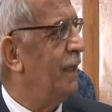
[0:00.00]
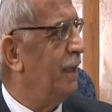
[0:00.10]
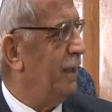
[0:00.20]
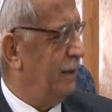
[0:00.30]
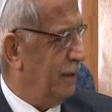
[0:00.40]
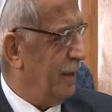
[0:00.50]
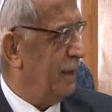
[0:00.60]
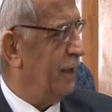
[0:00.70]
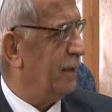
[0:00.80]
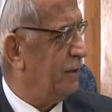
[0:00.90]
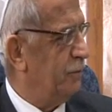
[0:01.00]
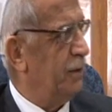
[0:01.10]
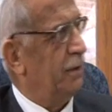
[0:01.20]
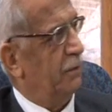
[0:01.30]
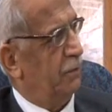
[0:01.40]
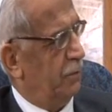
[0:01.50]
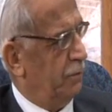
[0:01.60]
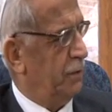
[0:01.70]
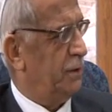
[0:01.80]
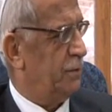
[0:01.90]
dialect
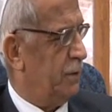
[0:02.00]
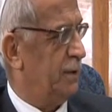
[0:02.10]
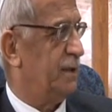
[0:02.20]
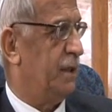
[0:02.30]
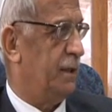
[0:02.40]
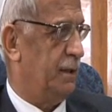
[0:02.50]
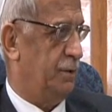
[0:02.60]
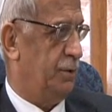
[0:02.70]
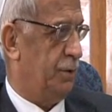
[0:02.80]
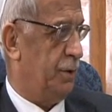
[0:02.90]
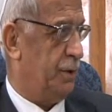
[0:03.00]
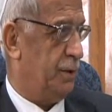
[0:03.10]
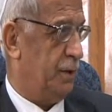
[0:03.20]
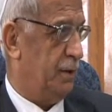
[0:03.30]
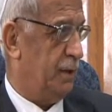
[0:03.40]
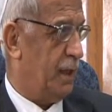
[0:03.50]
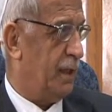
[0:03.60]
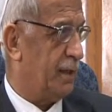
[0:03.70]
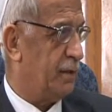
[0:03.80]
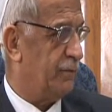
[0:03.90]
which was a Jewish
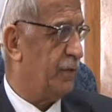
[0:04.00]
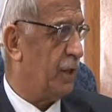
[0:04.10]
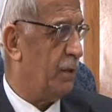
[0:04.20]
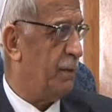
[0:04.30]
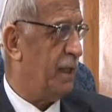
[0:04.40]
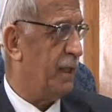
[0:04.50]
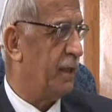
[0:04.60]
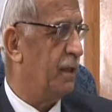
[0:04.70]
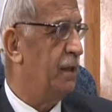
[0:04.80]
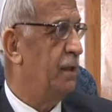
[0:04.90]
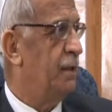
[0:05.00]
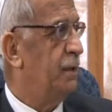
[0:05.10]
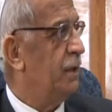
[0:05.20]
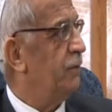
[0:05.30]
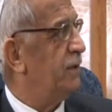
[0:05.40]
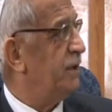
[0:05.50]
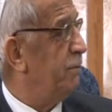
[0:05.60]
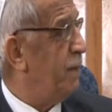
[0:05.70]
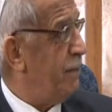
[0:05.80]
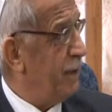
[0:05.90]
dialect of the Aramaic. There was
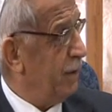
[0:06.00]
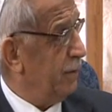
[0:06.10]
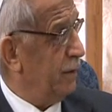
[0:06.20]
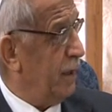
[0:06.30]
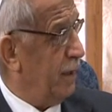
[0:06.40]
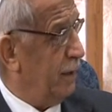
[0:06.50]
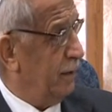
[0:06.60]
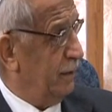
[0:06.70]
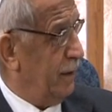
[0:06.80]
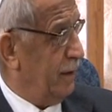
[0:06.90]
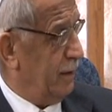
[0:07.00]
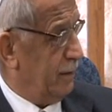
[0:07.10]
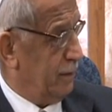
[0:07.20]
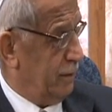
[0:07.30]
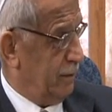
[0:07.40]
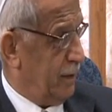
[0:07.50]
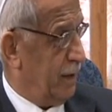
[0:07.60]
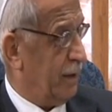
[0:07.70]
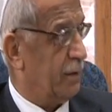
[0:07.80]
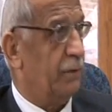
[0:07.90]
a Babylon
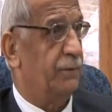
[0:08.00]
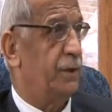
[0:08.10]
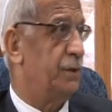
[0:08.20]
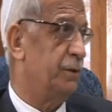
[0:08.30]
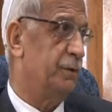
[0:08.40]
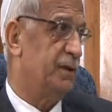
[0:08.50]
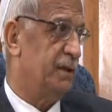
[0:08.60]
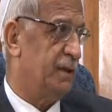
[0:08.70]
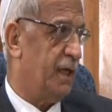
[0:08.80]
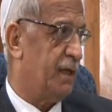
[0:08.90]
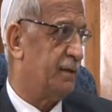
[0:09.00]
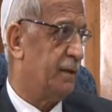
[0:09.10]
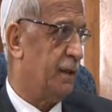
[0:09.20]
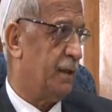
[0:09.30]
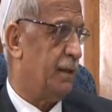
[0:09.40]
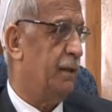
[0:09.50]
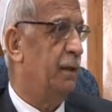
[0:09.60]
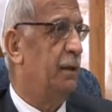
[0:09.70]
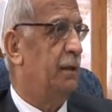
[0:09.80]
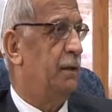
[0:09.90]
dialect of the Jews in the exile.
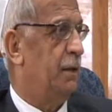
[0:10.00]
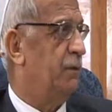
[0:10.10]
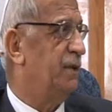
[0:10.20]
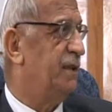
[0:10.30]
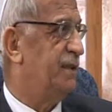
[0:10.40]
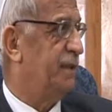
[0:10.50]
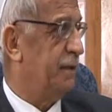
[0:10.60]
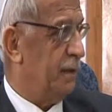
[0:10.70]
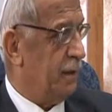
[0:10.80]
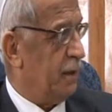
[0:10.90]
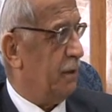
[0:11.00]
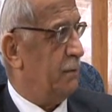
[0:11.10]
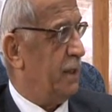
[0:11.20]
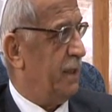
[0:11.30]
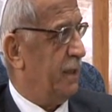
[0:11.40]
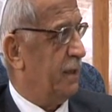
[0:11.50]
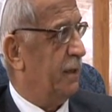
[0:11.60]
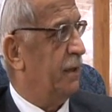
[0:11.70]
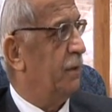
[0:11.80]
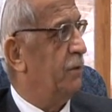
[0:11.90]
There was a Syrian Aramaic.
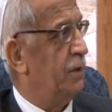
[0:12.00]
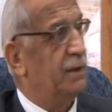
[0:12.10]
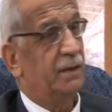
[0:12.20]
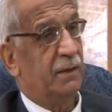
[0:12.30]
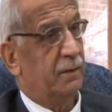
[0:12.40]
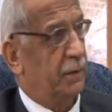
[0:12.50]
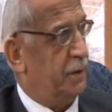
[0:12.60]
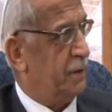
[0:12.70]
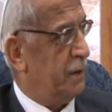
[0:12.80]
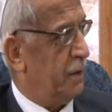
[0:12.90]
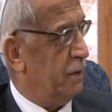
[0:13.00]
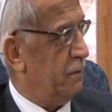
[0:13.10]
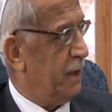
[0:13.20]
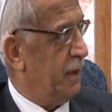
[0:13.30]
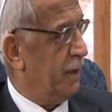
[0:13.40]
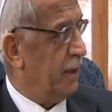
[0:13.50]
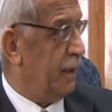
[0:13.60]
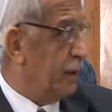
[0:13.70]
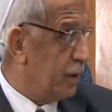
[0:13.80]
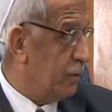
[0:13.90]
There was a Christian Aramaic.
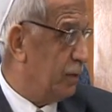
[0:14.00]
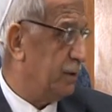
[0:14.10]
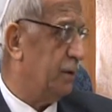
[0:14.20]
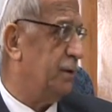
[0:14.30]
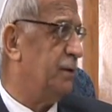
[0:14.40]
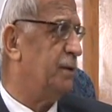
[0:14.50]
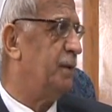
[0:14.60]
And there was also